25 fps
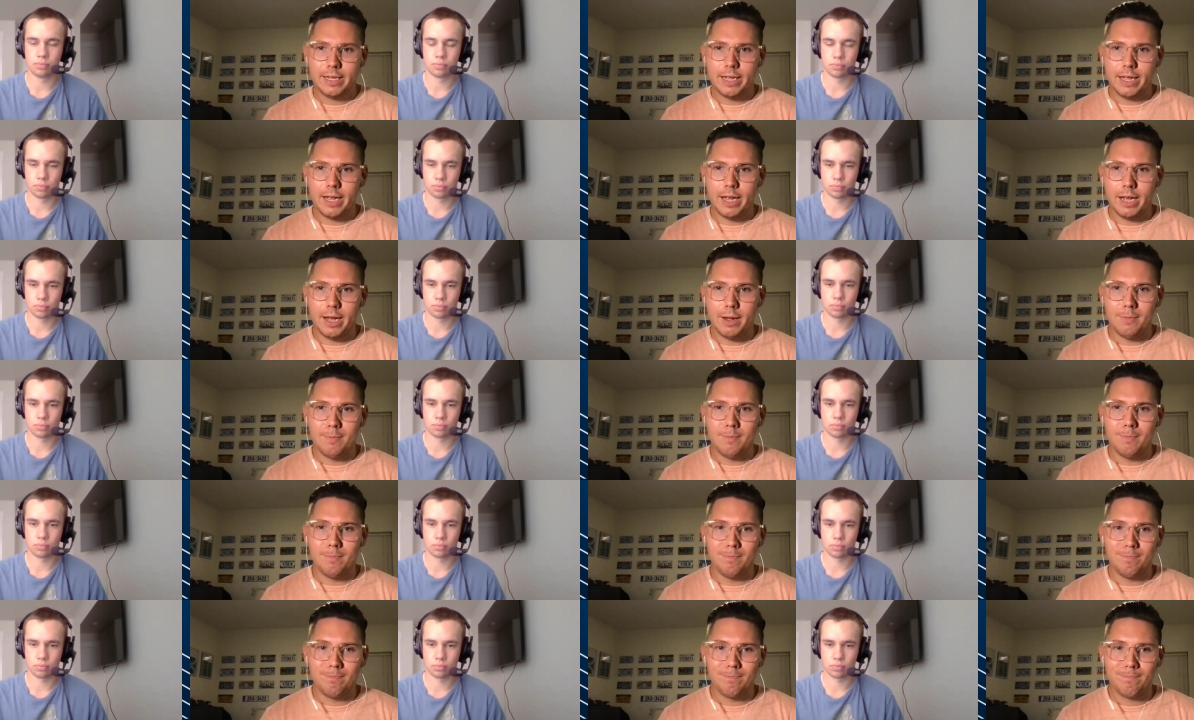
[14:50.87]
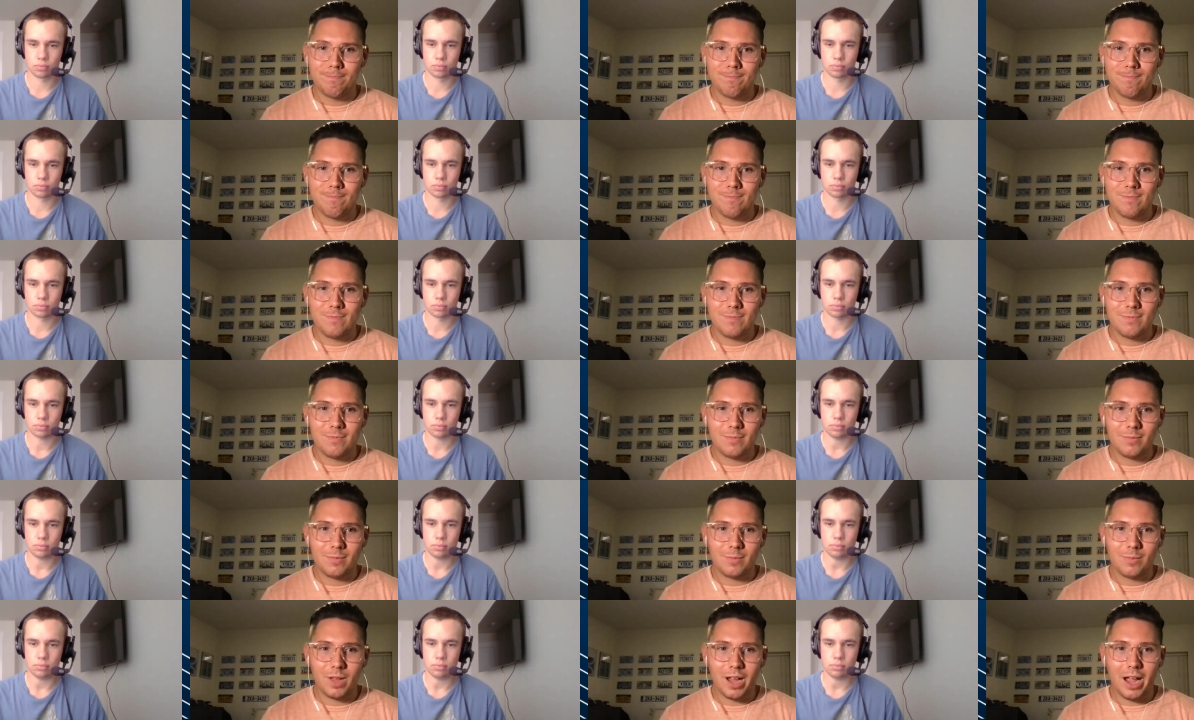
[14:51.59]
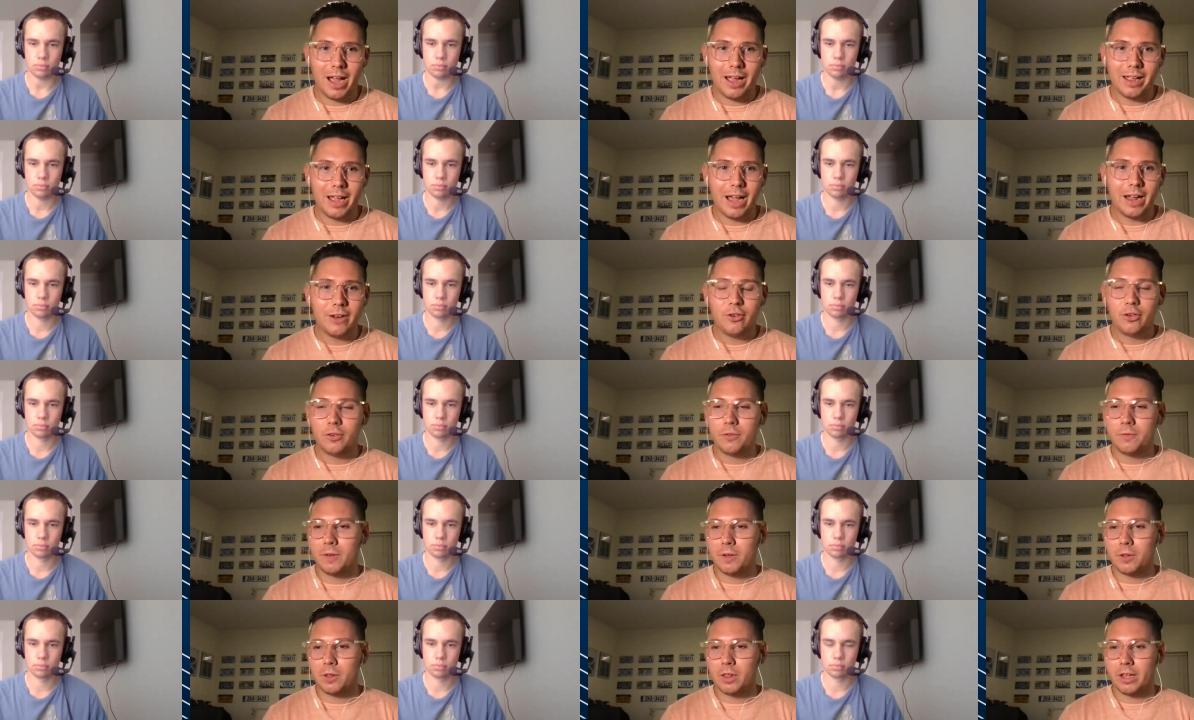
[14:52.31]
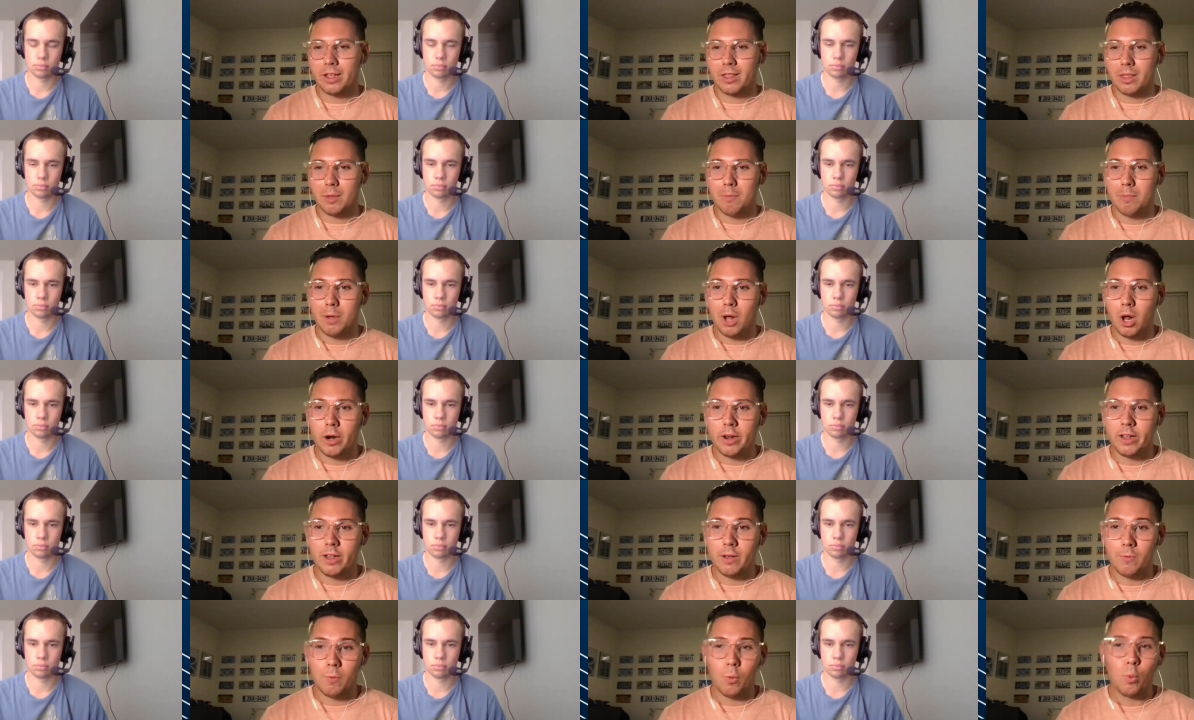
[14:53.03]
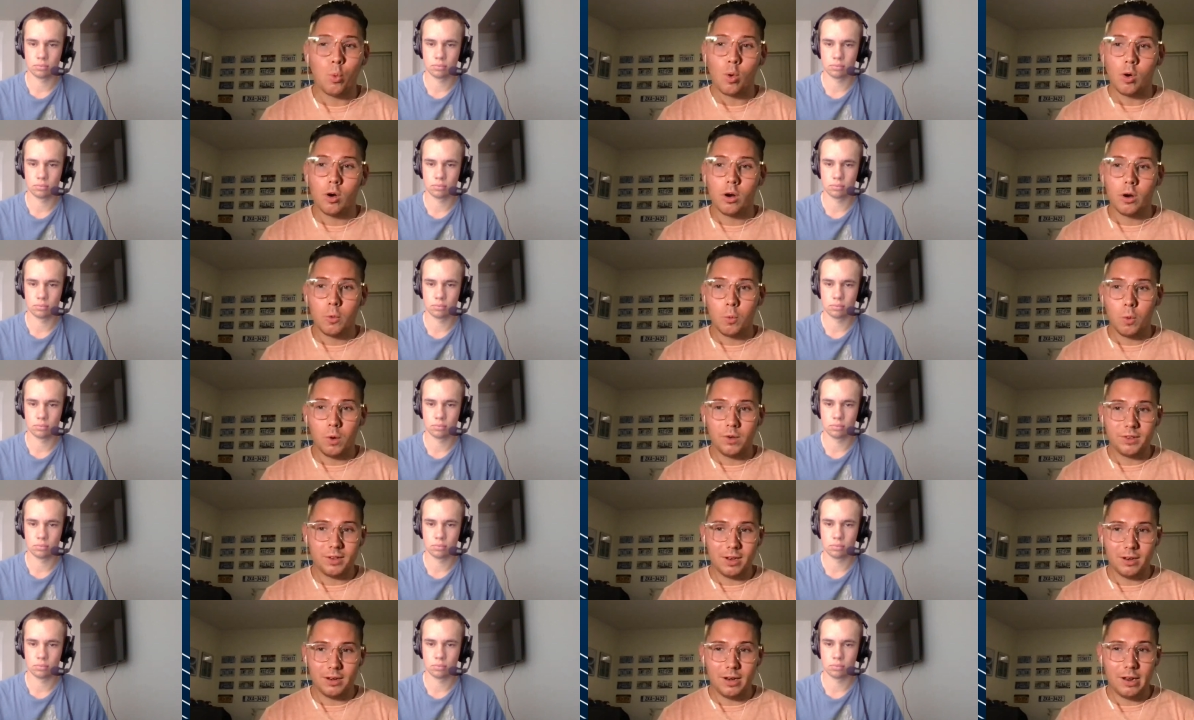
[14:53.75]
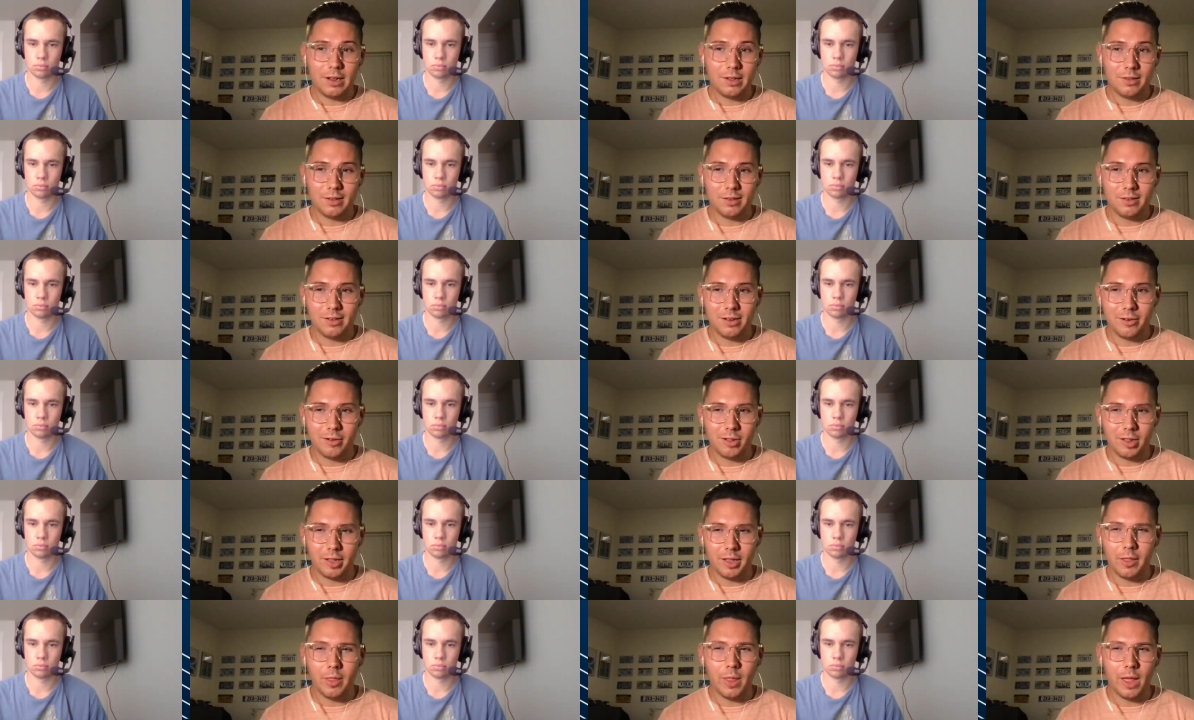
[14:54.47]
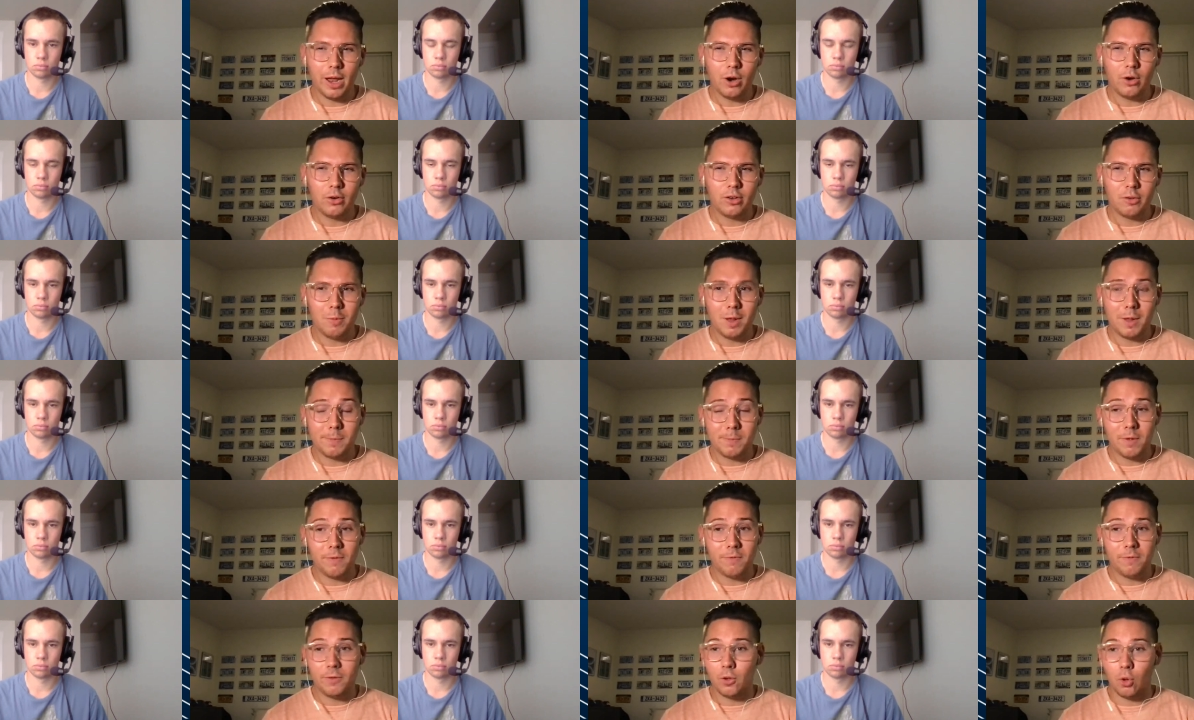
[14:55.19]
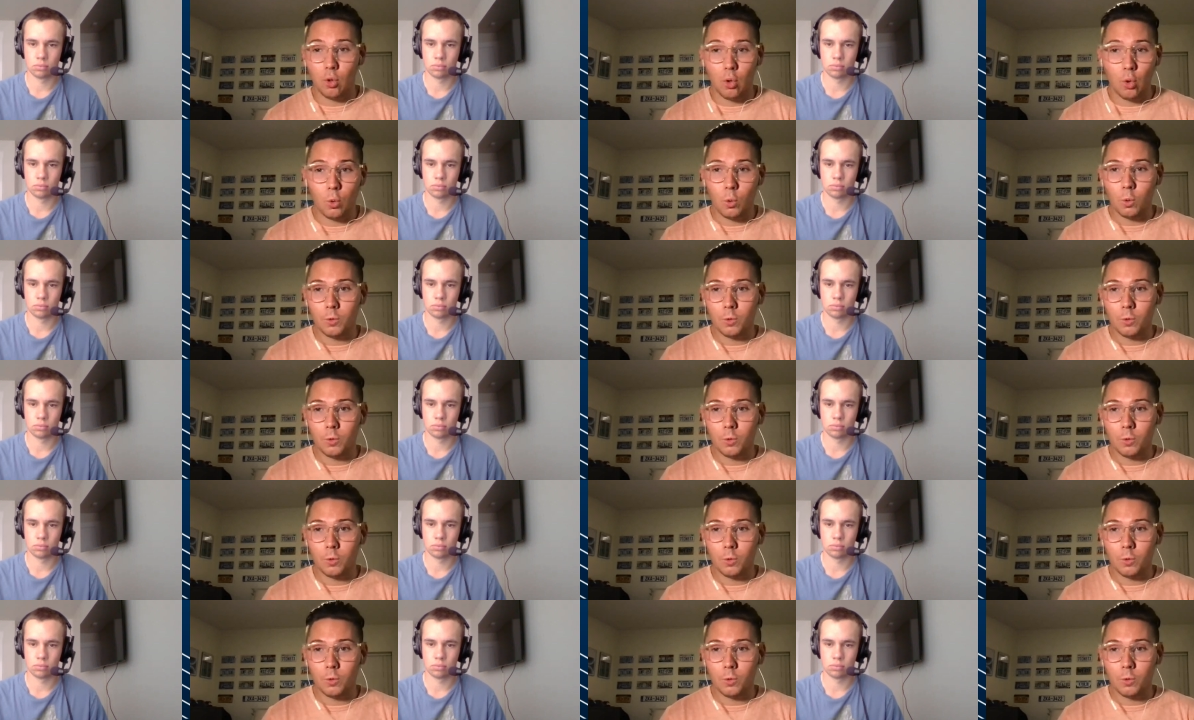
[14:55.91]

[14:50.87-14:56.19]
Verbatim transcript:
Speaker 1: Um, I, I just felt like the body of work wasn't necessarily there to make me feel